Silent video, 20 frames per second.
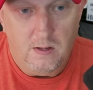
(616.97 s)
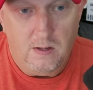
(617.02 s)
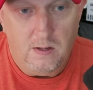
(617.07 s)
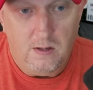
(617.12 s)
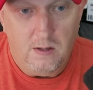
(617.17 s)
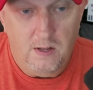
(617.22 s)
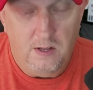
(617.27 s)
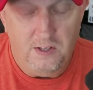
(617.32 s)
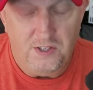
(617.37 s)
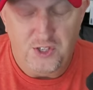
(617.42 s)

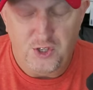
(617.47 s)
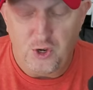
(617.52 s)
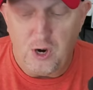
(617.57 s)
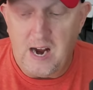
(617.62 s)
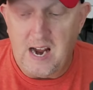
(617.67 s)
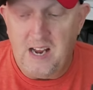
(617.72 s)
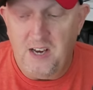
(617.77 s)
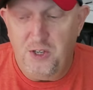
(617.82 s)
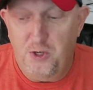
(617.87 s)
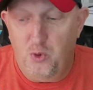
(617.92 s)
is
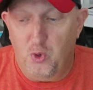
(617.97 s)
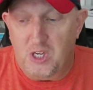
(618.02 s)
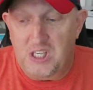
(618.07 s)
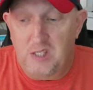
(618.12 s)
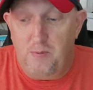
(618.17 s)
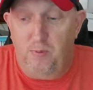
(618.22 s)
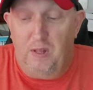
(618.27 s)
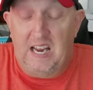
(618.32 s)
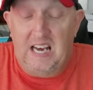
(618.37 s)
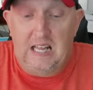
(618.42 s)
trying to
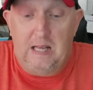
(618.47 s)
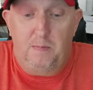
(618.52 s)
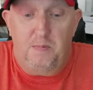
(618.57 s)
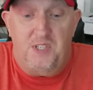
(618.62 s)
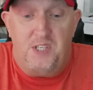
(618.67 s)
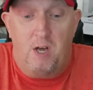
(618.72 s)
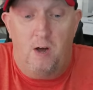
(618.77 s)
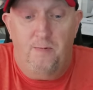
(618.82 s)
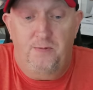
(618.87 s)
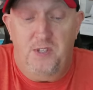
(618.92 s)
explain
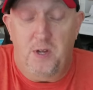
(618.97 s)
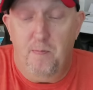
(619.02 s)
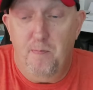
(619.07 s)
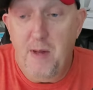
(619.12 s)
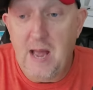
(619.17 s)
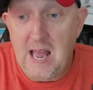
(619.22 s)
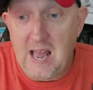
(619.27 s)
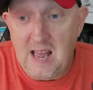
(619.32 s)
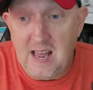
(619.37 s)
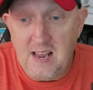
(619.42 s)
himself to
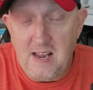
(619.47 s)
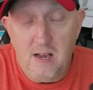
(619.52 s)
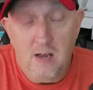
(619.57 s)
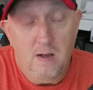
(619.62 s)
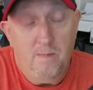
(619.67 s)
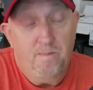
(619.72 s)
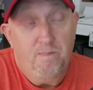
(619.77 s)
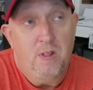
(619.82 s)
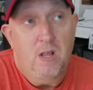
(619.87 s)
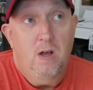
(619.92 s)
Mae,
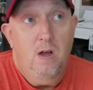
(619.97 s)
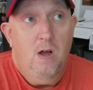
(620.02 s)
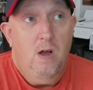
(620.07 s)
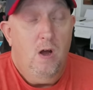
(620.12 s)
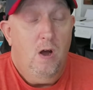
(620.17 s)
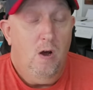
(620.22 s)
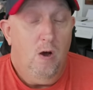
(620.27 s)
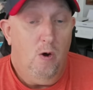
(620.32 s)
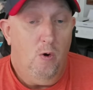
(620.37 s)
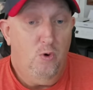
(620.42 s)

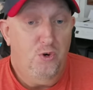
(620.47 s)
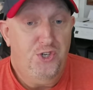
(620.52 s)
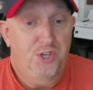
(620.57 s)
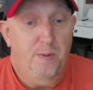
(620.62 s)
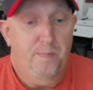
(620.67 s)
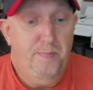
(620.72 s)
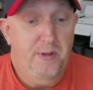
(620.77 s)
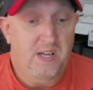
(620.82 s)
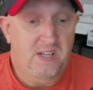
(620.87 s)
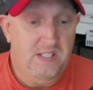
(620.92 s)
Osha
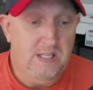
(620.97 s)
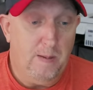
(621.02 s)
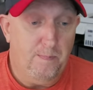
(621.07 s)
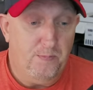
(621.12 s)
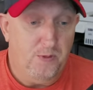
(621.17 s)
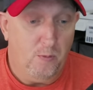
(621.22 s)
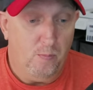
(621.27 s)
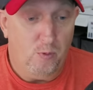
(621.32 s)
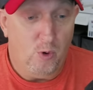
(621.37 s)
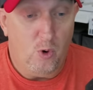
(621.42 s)
picks up the
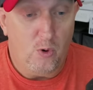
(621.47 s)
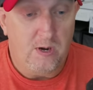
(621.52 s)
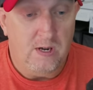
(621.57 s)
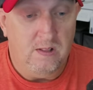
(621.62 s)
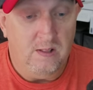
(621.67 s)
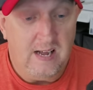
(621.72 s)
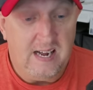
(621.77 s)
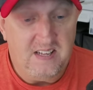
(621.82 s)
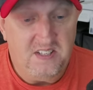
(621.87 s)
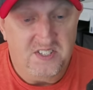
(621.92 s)
broken
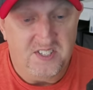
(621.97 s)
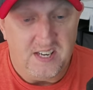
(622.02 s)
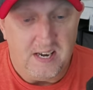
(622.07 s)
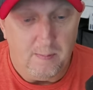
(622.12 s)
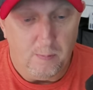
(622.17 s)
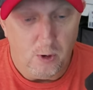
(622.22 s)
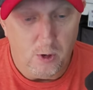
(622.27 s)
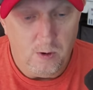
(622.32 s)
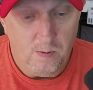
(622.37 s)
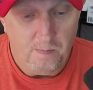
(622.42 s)

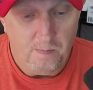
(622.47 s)
lightsaber